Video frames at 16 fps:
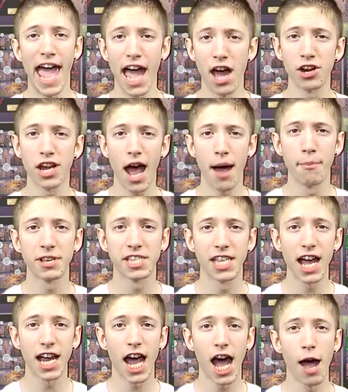
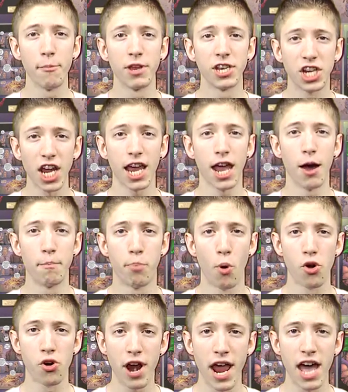houndcomics.com and check out
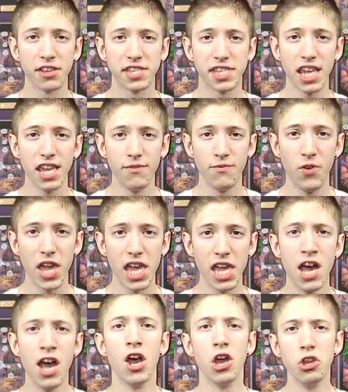Hounds
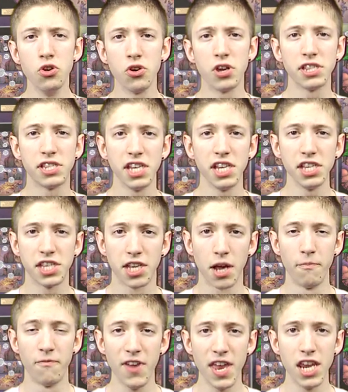TV, you could see
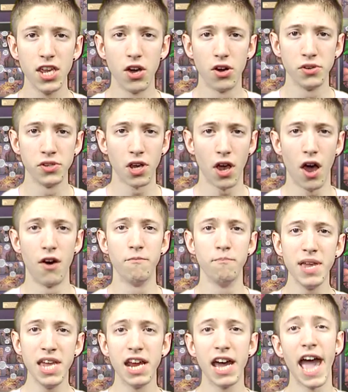some videos of
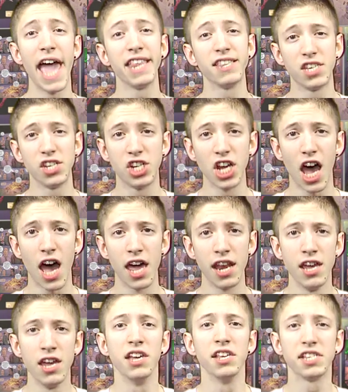Mina and
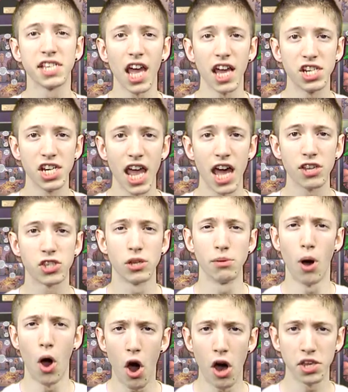Sajad sketching out
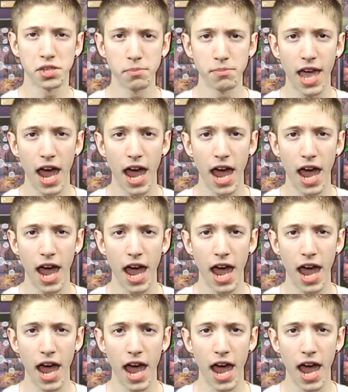some awesome